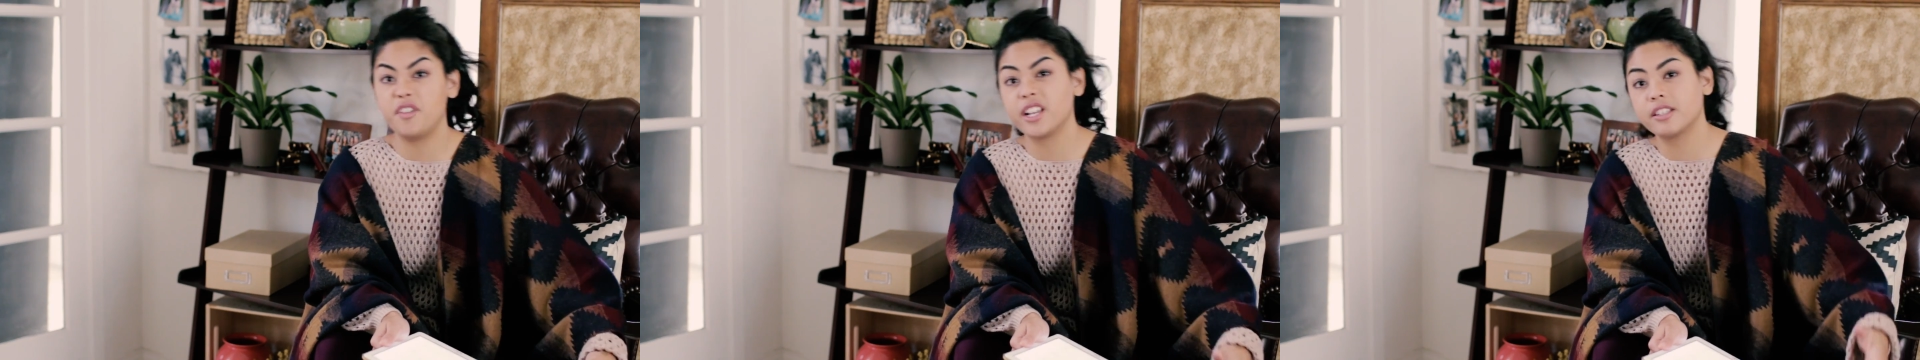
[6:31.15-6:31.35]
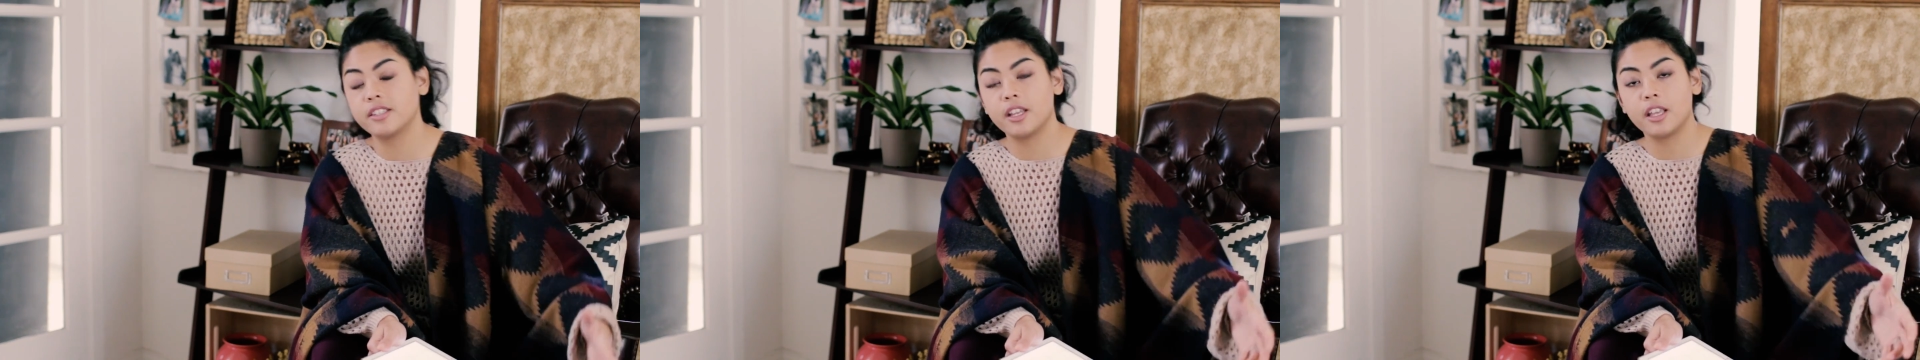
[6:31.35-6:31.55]

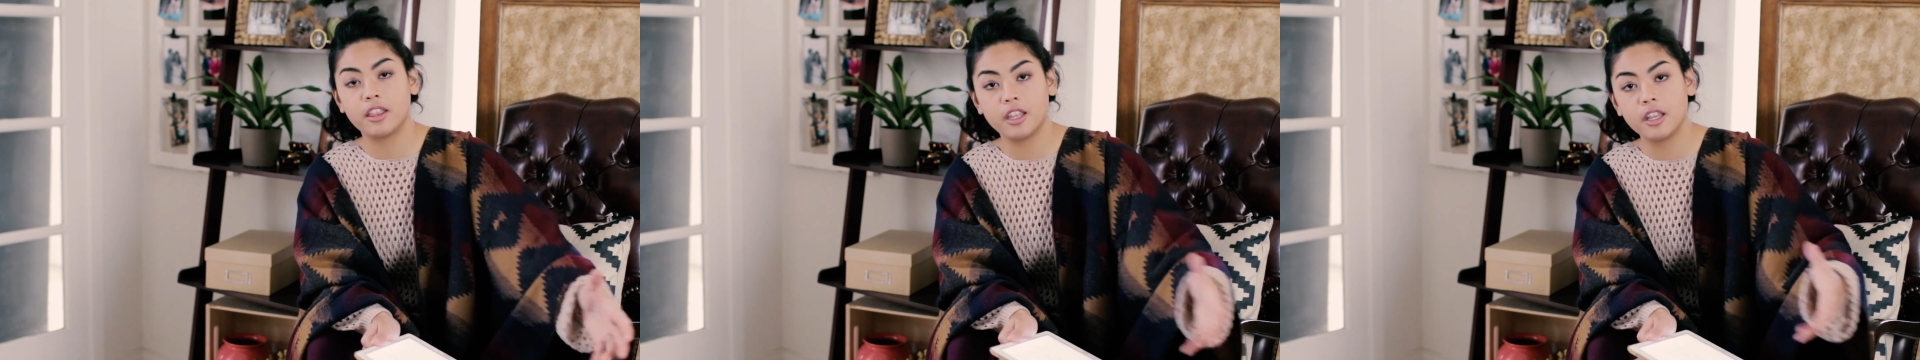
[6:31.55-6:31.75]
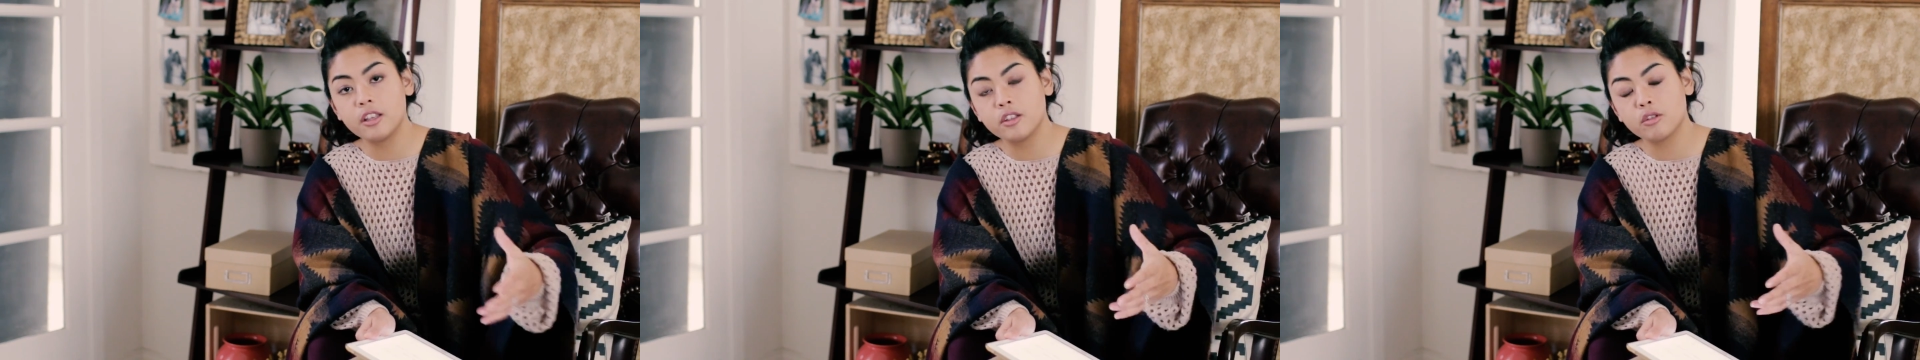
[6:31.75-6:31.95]
fixing
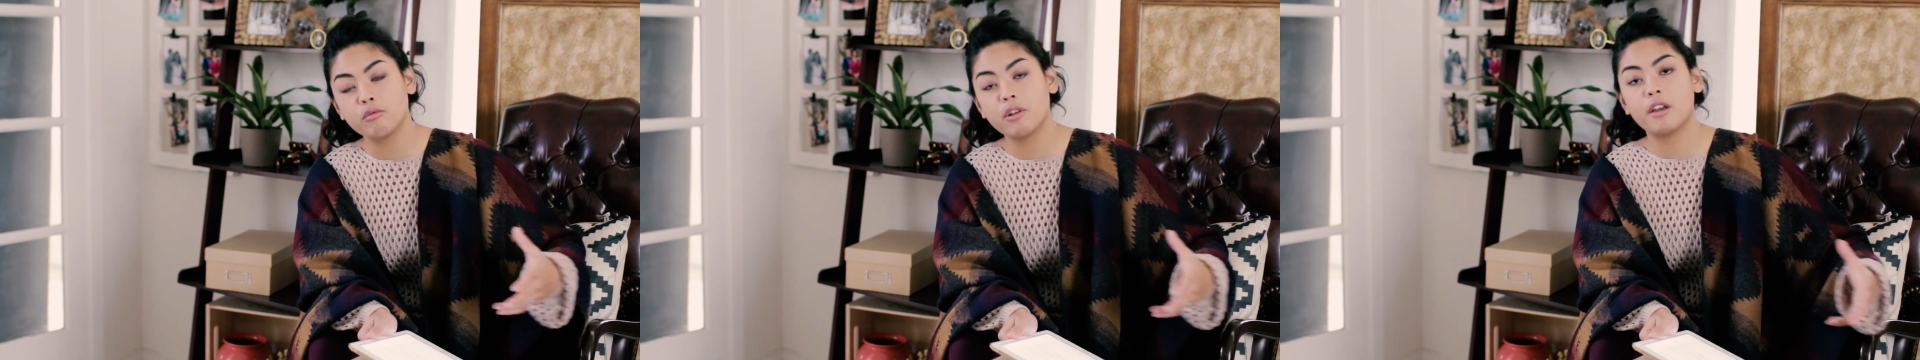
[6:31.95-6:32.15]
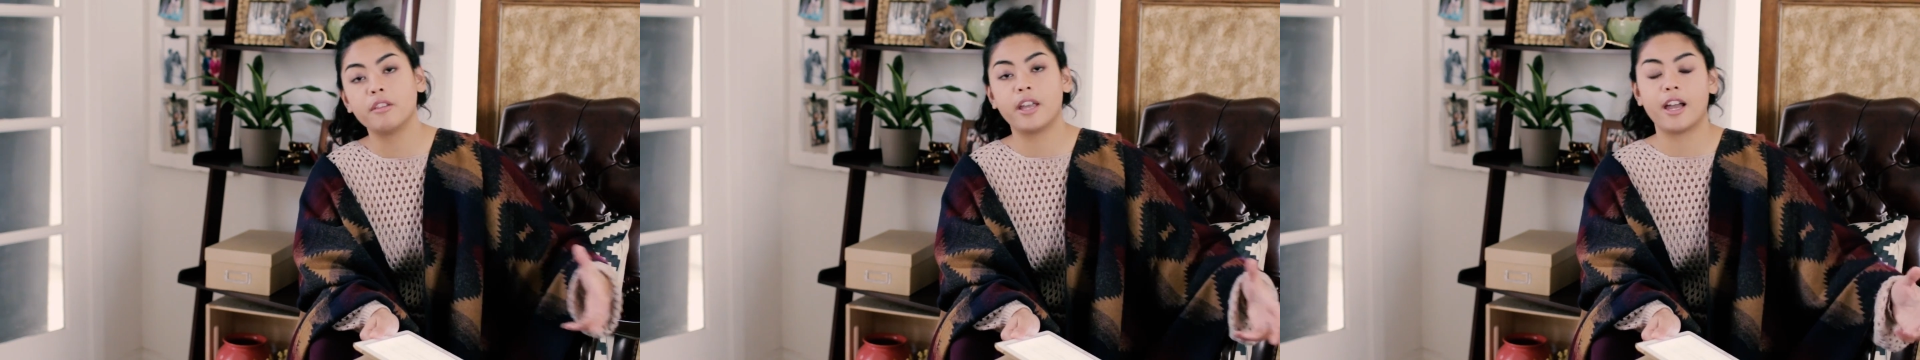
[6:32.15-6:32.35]
things
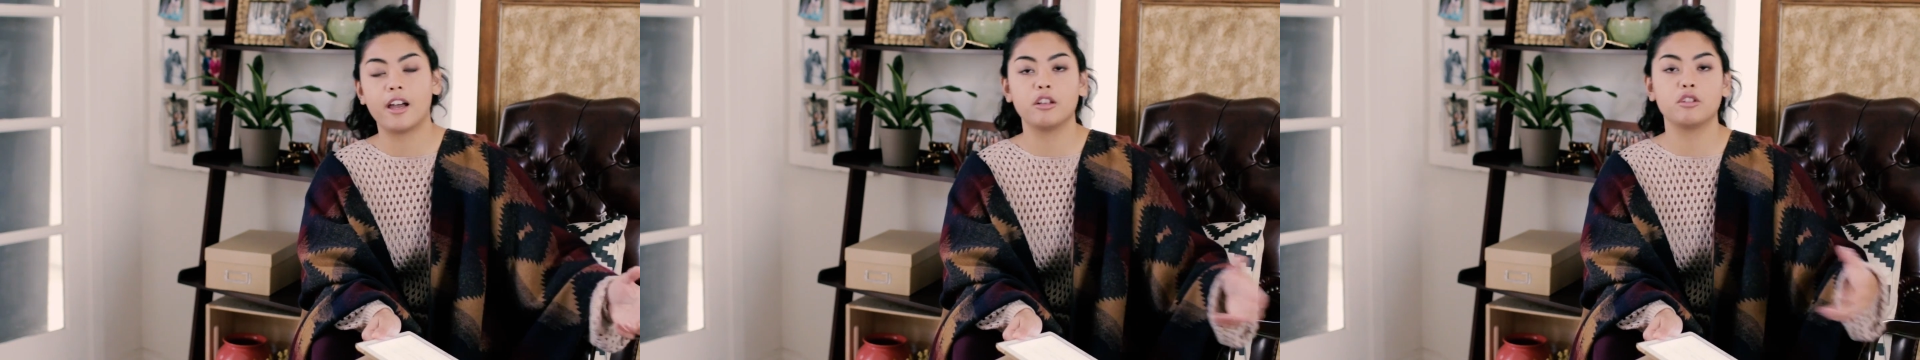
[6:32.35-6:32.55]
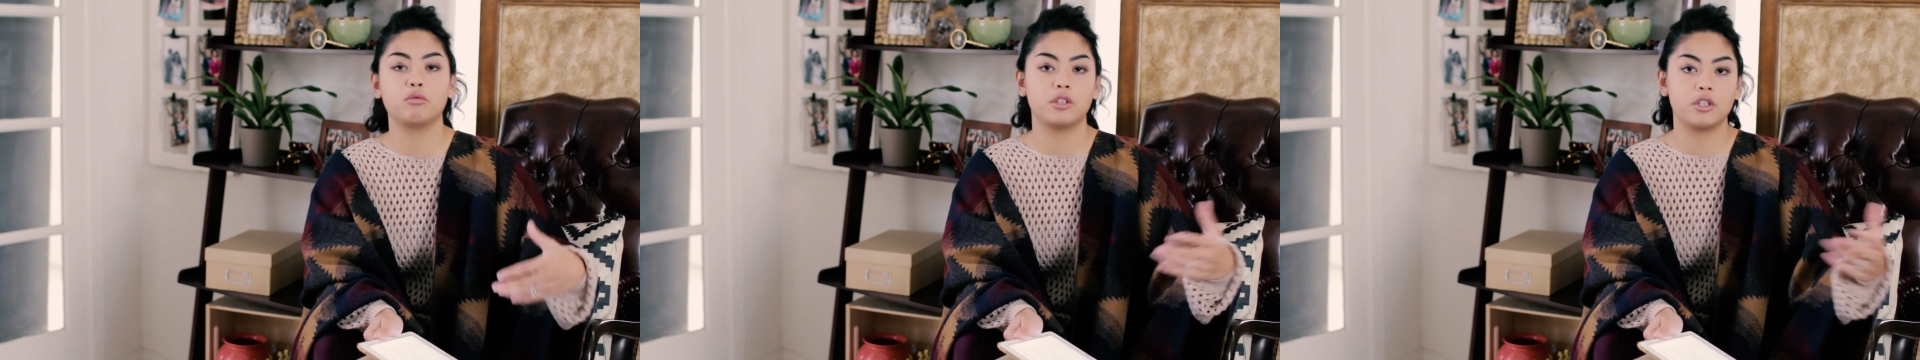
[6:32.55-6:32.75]
around the house,